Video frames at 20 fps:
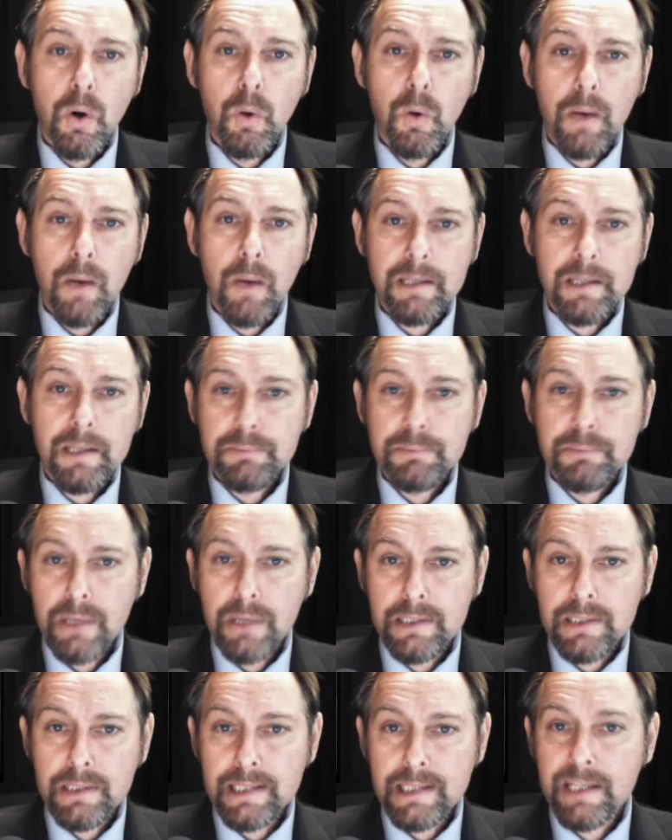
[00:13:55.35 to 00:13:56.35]
or where the
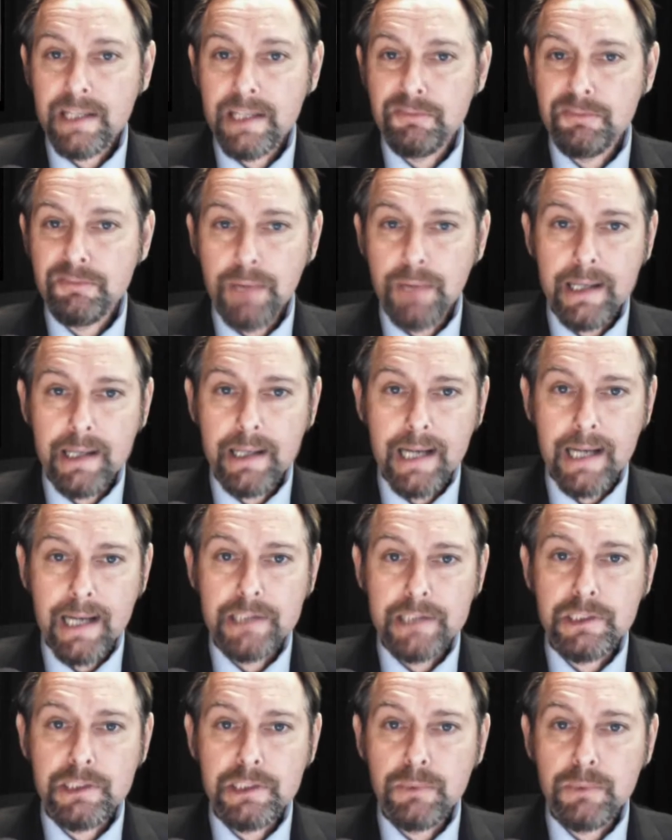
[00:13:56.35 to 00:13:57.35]
processing of
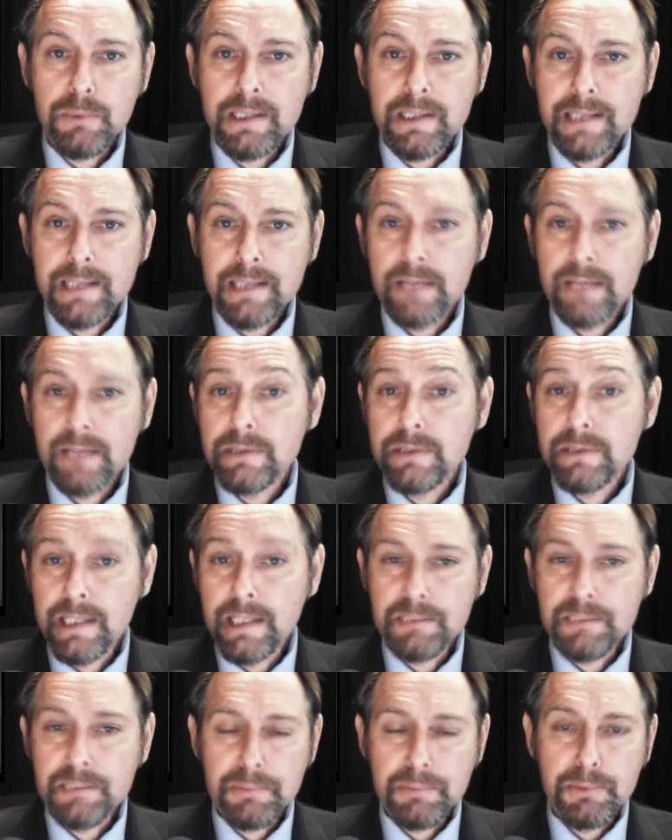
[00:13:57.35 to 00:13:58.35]
bycatches would entail
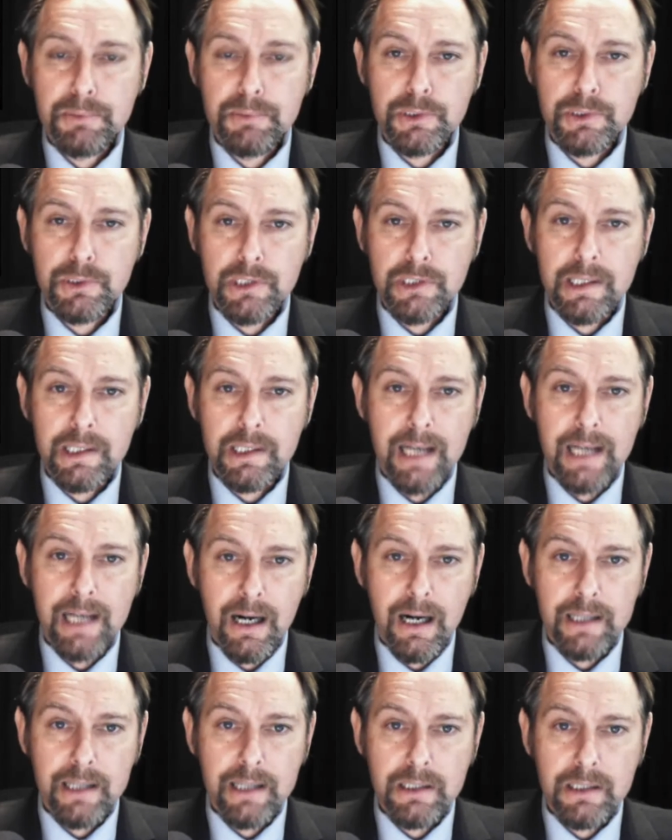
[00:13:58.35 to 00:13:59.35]
disproportionately
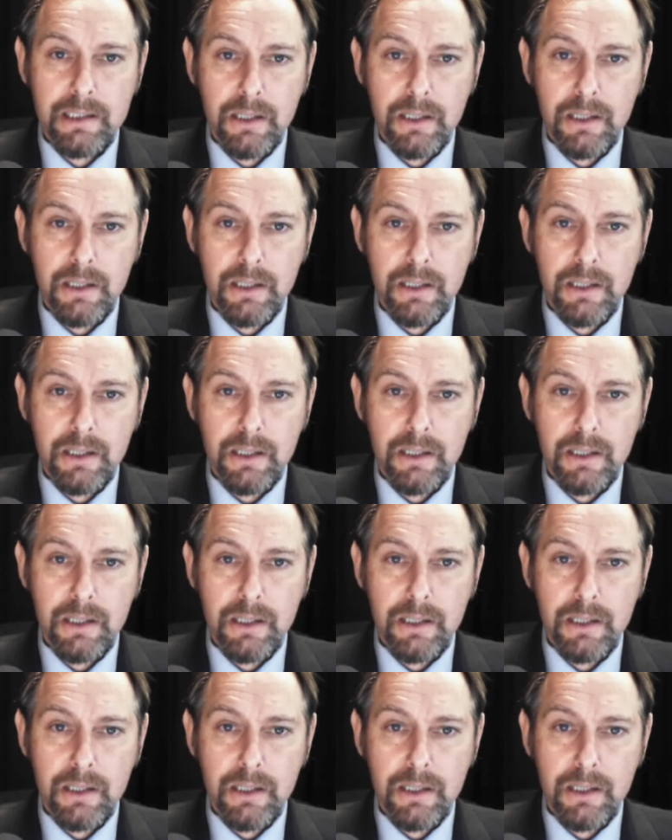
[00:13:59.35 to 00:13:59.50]
high